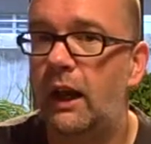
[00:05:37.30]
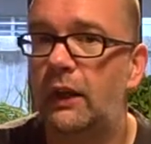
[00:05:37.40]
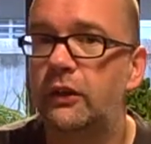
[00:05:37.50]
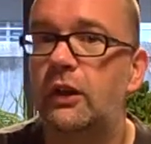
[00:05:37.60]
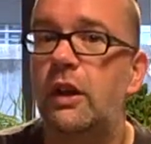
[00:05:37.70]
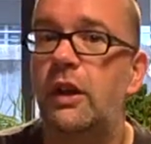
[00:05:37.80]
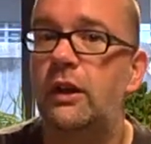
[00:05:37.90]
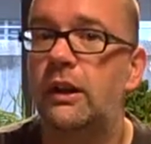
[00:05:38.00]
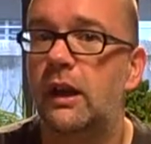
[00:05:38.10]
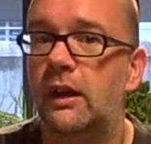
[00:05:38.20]
as a
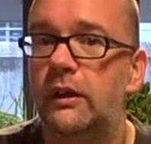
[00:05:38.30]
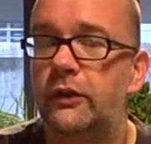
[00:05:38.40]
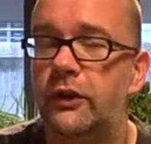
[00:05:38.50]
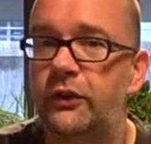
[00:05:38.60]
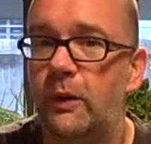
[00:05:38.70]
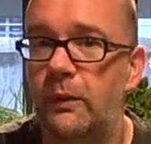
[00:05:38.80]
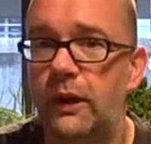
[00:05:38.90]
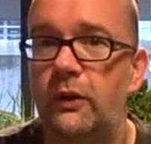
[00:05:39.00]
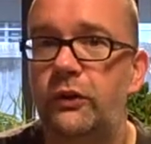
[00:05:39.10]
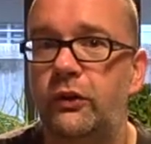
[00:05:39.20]
learner to someone
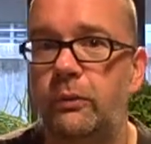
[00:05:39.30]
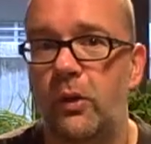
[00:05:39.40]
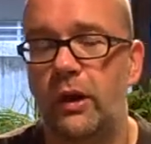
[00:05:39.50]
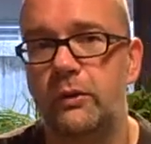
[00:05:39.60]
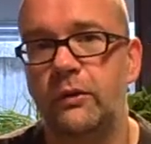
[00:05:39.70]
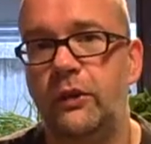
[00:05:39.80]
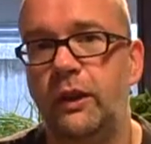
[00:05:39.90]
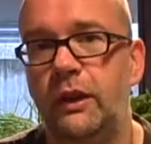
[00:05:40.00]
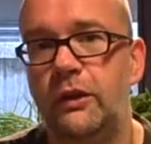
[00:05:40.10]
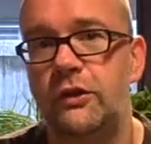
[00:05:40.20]
else's
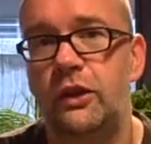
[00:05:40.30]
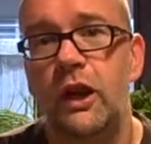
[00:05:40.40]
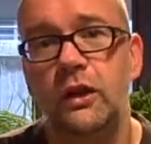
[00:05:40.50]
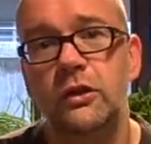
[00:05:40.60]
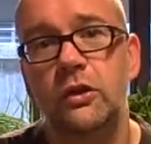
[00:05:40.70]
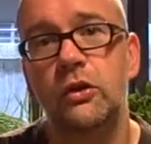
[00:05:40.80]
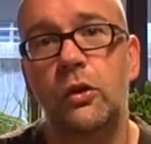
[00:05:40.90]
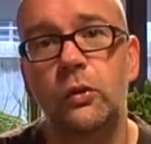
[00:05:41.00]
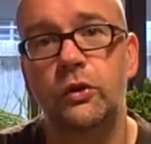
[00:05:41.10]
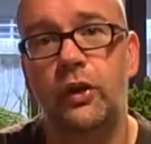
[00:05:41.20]
microteach, you can
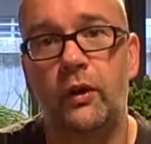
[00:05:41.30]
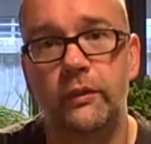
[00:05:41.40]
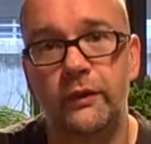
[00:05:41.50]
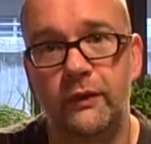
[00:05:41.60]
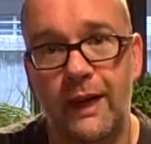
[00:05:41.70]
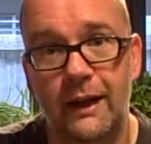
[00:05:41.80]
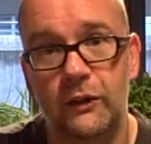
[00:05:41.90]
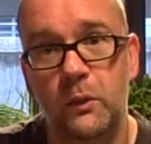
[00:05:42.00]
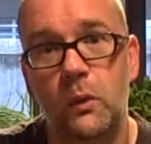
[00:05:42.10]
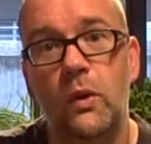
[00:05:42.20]
also
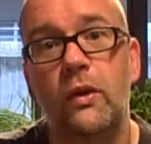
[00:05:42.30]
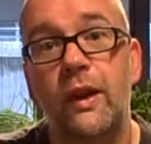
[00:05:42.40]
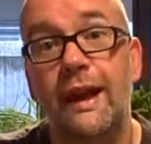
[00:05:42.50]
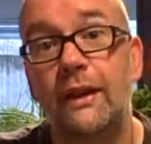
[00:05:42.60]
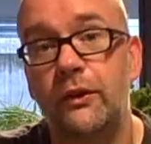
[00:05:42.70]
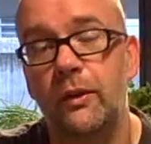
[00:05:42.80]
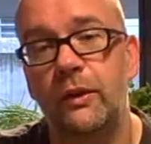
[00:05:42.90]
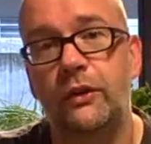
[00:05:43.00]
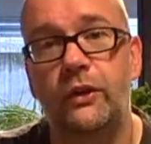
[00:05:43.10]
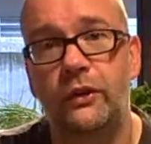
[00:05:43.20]
reflect on what they're
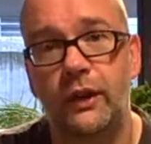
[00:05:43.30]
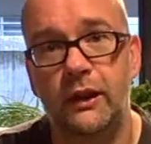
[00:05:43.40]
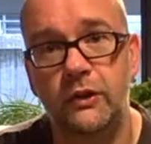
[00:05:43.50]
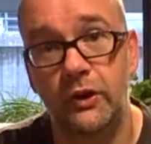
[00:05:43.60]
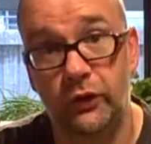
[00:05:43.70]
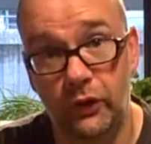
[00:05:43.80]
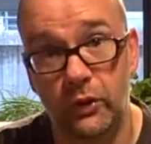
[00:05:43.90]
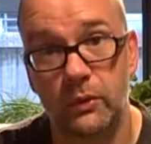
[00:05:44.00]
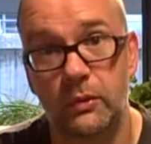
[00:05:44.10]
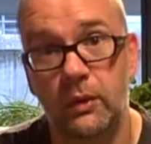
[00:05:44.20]
doing as a teacher
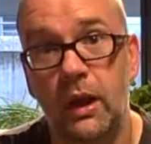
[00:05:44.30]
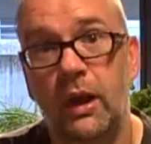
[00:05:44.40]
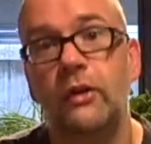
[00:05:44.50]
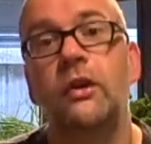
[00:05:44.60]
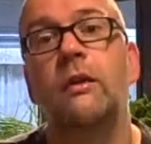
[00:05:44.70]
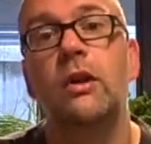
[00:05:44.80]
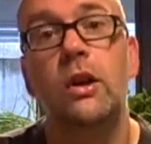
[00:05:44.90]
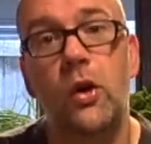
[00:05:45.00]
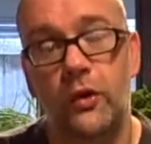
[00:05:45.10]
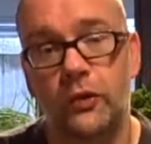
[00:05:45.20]
too. So there are
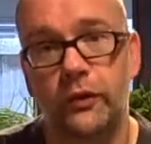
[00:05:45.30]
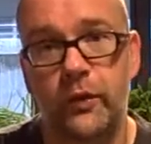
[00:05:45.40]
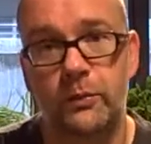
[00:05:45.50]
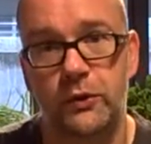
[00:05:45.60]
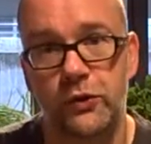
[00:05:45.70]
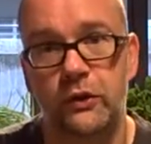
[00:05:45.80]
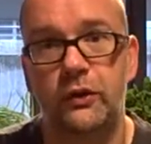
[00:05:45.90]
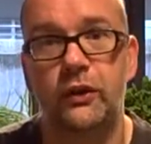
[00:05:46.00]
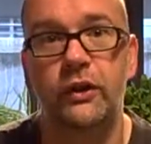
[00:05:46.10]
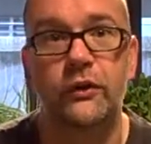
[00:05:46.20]
lots of
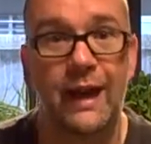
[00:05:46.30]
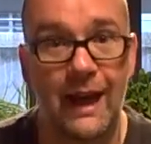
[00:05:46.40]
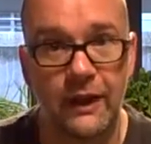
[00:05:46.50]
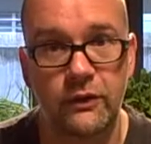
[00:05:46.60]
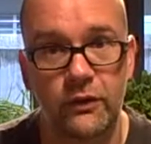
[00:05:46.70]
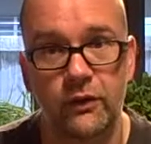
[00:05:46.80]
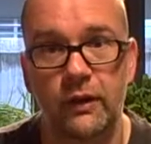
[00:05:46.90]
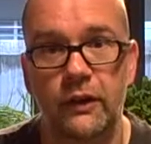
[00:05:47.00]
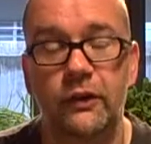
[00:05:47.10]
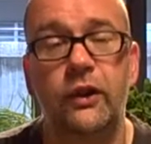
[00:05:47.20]
opportunities for
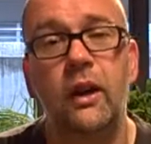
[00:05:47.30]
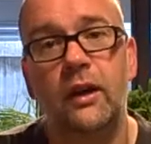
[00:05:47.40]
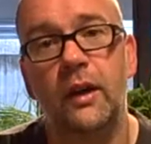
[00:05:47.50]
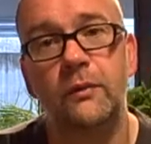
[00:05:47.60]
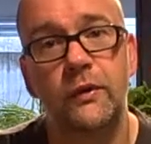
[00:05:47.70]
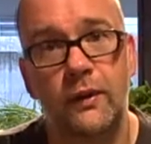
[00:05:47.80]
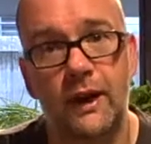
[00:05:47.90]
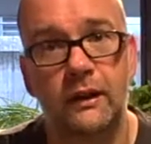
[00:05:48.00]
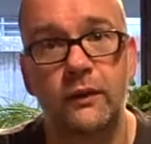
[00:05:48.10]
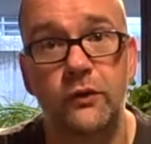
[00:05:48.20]
entries in
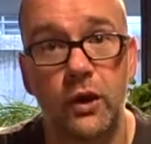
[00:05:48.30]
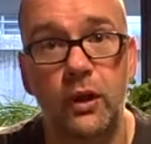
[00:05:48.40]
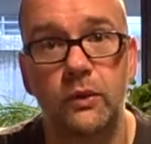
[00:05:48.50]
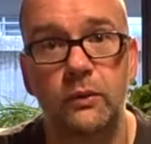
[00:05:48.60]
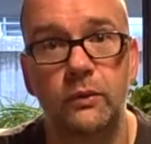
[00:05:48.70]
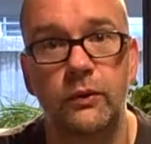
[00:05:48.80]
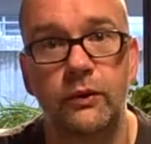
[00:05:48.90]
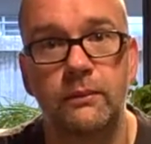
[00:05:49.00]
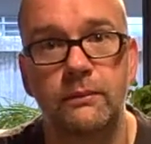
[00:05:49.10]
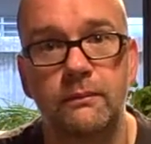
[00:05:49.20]
reflective
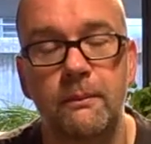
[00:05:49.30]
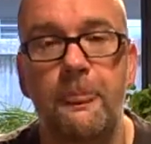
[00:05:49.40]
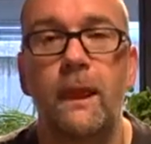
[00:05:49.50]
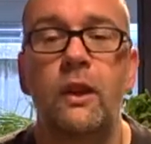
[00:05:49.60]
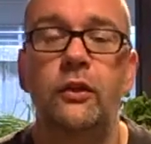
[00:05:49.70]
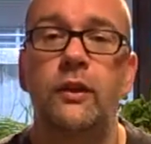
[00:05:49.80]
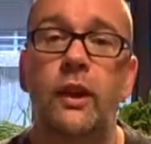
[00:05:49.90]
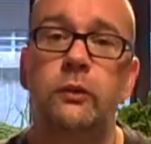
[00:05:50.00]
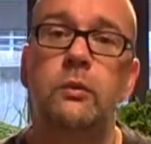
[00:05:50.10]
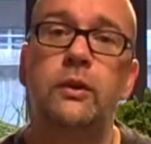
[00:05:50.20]
journals. So
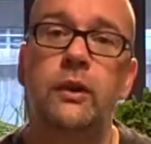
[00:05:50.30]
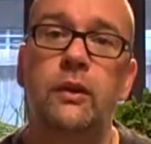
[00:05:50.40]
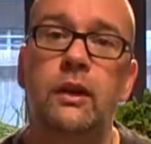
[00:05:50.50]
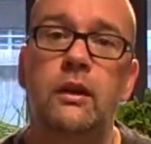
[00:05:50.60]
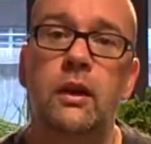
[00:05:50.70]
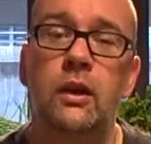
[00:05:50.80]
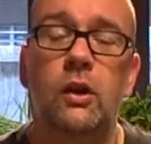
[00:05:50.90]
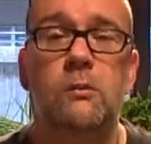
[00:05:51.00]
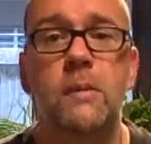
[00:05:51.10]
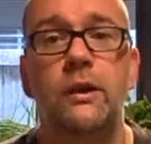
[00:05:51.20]
that's what we're doing
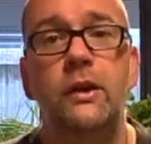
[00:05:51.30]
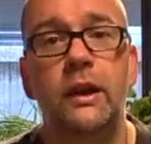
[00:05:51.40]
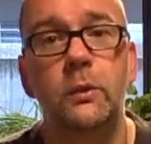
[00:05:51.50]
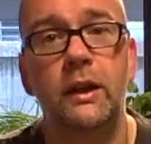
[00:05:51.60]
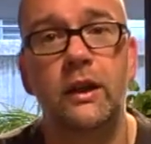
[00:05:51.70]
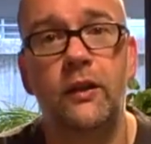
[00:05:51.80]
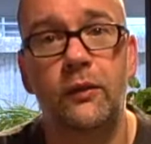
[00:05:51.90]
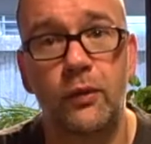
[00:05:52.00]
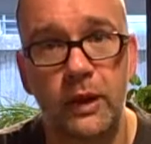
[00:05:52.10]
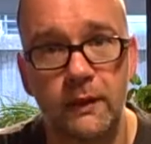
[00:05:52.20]
on Monday week
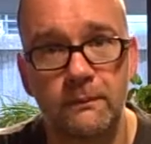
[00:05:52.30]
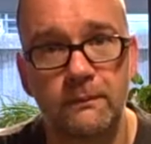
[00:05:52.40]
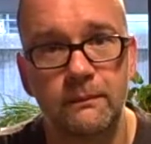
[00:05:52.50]
3.